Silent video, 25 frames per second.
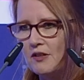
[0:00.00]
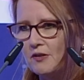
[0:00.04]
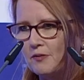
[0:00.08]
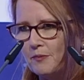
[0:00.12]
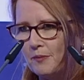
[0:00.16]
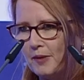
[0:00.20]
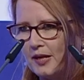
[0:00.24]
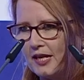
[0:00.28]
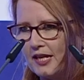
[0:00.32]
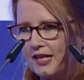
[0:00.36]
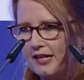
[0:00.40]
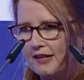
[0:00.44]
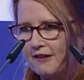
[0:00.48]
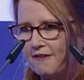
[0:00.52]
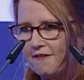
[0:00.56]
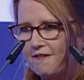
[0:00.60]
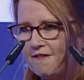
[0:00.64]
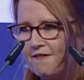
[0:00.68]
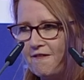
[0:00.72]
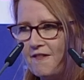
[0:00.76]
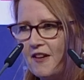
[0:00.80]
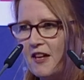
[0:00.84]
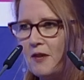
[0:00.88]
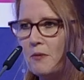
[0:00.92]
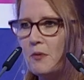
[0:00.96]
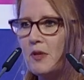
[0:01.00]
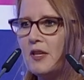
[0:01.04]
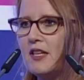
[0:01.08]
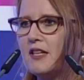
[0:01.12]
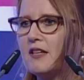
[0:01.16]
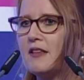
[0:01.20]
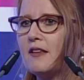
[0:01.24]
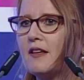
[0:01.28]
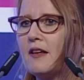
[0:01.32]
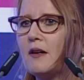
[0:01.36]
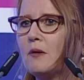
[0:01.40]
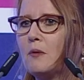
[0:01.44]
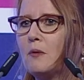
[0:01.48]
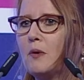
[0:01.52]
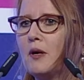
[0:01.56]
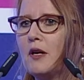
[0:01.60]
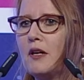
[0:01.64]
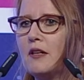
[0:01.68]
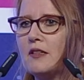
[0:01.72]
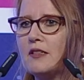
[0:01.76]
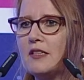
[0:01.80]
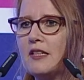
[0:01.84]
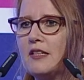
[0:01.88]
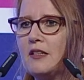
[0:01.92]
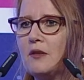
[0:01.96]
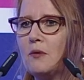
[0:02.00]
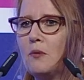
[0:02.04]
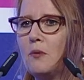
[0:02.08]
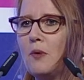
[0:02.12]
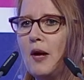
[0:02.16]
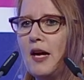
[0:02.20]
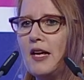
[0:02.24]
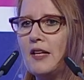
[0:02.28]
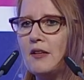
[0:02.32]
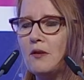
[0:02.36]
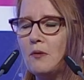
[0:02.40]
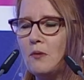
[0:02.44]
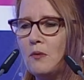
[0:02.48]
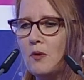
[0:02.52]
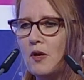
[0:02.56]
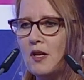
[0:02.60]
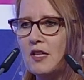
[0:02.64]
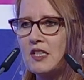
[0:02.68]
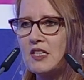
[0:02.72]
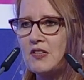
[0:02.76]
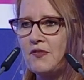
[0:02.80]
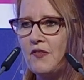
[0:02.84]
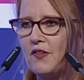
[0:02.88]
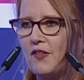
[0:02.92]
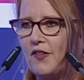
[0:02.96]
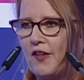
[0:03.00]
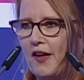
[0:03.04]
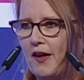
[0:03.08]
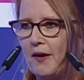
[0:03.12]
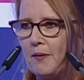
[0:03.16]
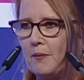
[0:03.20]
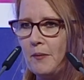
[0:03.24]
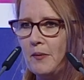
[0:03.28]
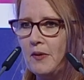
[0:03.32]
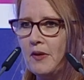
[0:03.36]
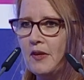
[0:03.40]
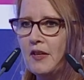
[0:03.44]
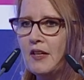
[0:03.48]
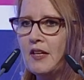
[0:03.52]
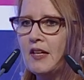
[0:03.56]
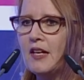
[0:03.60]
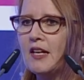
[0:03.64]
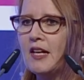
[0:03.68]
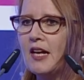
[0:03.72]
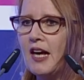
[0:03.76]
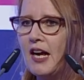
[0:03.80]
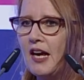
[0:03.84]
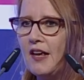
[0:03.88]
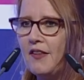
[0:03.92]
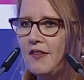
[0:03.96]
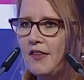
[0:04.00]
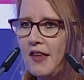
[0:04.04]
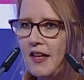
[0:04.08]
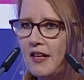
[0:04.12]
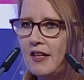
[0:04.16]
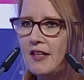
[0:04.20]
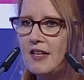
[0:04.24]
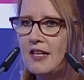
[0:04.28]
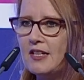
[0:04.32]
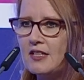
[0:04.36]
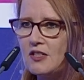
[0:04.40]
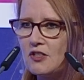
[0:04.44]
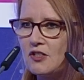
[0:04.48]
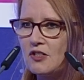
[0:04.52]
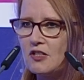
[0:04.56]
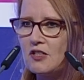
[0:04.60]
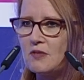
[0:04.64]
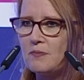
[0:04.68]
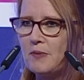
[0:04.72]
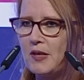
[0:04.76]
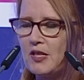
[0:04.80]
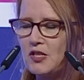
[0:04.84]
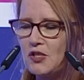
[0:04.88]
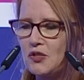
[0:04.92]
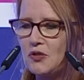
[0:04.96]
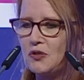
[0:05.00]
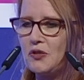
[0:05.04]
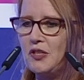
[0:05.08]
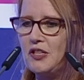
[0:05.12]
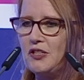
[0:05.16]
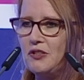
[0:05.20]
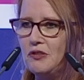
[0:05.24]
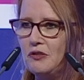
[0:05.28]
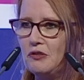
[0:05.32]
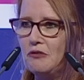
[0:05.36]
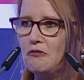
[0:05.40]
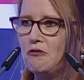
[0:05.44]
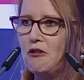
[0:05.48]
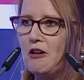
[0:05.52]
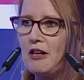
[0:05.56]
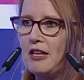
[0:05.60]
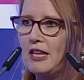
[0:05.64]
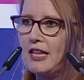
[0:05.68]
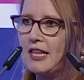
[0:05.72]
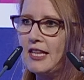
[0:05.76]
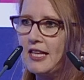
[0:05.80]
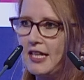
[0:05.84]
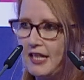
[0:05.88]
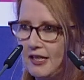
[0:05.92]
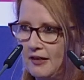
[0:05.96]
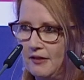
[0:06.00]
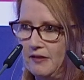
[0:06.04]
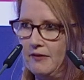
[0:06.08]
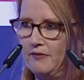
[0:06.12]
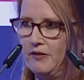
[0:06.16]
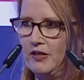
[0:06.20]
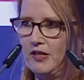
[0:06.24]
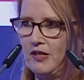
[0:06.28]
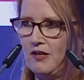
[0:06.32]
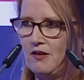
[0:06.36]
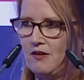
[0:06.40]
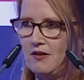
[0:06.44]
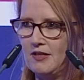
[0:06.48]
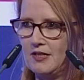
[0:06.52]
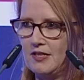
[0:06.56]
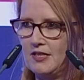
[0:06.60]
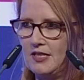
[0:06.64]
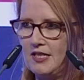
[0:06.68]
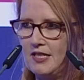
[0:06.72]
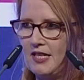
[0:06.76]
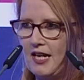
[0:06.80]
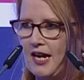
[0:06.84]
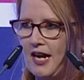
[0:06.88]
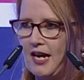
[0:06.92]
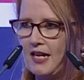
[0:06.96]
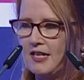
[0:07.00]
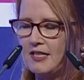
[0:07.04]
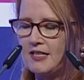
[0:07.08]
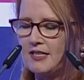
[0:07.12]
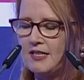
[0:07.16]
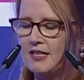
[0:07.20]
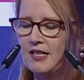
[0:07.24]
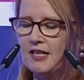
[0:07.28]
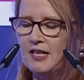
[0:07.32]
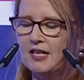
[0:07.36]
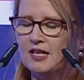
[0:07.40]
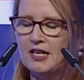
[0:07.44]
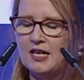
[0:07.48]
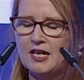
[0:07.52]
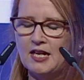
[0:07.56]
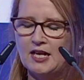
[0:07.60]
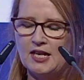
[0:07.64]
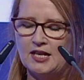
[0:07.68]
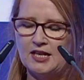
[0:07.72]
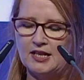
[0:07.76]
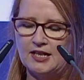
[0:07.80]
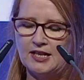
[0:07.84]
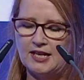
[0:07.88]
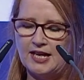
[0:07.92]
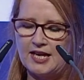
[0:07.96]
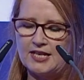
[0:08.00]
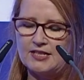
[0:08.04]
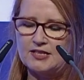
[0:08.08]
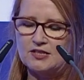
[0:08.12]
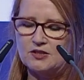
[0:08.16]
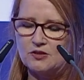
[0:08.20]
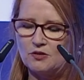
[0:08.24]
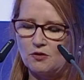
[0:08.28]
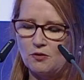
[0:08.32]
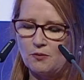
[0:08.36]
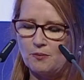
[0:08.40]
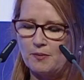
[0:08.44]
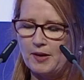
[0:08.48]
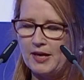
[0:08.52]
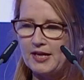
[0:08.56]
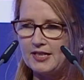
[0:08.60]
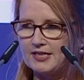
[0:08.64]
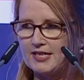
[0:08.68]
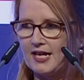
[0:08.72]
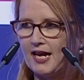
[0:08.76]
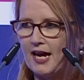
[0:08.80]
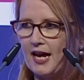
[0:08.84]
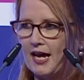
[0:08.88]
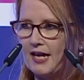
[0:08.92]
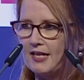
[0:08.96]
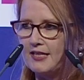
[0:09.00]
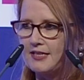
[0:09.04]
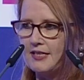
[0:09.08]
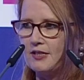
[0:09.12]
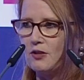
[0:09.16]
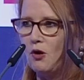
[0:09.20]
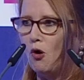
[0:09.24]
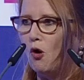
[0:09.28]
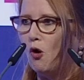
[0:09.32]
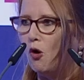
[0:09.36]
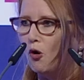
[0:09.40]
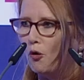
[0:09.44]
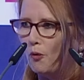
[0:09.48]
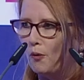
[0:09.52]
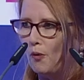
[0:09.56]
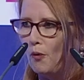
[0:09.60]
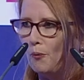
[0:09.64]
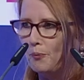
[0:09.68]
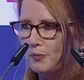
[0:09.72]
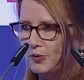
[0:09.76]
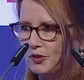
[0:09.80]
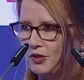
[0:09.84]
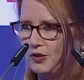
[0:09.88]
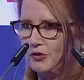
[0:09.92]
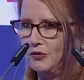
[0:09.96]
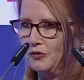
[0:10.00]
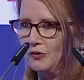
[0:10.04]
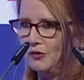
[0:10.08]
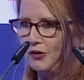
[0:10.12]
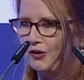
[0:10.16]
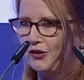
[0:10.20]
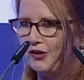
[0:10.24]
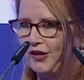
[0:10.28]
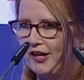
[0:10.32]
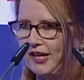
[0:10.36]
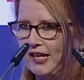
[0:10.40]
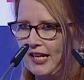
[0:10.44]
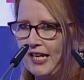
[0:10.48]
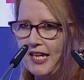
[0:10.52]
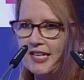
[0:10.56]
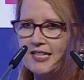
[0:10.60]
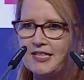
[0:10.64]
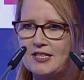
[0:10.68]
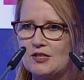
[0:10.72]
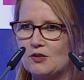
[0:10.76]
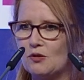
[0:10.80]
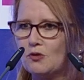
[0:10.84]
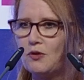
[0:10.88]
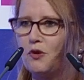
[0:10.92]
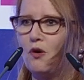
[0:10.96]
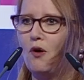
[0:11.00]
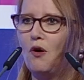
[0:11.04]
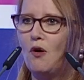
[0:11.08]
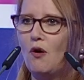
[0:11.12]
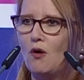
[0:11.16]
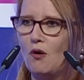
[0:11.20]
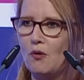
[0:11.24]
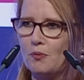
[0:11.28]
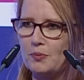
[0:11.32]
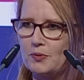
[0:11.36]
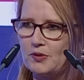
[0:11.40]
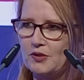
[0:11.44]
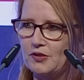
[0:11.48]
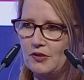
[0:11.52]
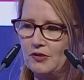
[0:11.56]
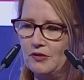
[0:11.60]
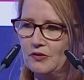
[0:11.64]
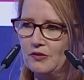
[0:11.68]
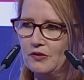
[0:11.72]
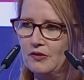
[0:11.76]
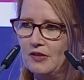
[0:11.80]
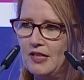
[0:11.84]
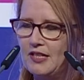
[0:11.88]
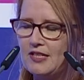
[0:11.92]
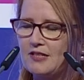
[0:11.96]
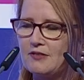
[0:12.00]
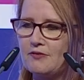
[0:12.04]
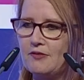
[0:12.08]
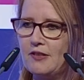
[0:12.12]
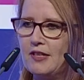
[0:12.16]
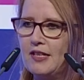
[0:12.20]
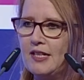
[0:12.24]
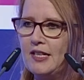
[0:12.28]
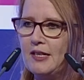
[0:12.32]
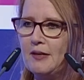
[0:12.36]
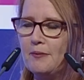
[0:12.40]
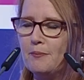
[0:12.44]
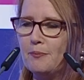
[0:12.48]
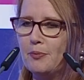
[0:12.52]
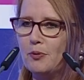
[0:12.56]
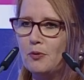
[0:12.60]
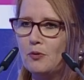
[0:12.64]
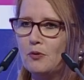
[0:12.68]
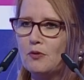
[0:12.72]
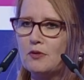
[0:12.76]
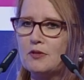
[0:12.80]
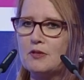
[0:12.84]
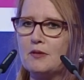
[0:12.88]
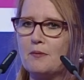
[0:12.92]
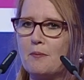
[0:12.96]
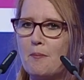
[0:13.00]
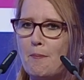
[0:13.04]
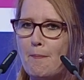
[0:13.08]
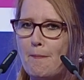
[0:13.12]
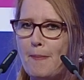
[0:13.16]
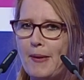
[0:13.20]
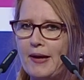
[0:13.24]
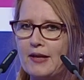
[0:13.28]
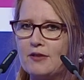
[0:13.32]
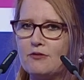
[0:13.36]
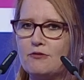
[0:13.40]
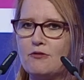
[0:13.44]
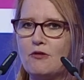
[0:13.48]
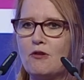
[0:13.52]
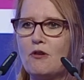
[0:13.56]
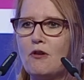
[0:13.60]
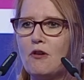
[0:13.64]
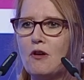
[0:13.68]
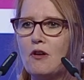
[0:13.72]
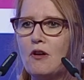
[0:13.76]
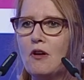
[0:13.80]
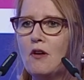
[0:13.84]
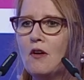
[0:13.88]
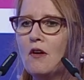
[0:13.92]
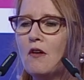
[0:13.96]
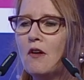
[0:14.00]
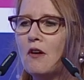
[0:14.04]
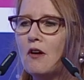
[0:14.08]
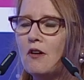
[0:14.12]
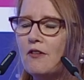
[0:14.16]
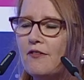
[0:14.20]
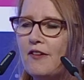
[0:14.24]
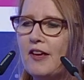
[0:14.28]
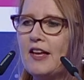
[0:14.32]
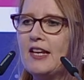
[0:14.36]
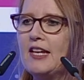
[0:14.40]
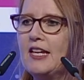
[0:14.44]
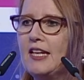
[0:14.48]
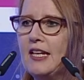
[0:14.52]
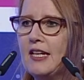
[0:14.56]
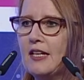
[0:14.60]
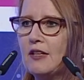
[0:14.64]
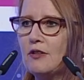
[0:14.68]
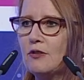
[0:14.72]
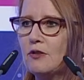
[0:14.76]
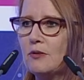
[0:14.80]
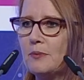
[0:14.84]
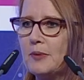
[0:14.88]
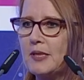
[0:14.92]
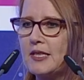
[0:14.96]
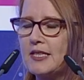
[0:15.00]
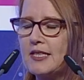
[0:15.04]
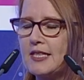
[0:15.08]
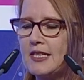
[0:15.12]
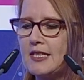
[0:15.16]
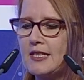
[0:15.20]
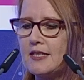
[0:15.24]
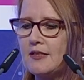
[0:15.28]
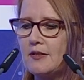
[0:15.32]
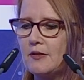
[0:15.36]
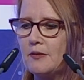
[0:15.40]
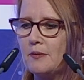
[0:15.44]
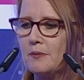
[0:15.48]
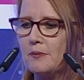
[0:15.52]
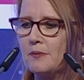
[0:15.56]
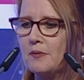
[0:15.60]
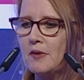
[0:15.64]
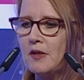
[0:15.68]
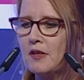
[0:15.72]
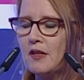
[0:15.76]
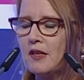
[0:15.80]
making it fit within their world in a way that works for them, and then let's just make sure they do the right thing with regards to tax. Let's not make tax an optional thing. It's not optional. It's really important bedrock of any economic system.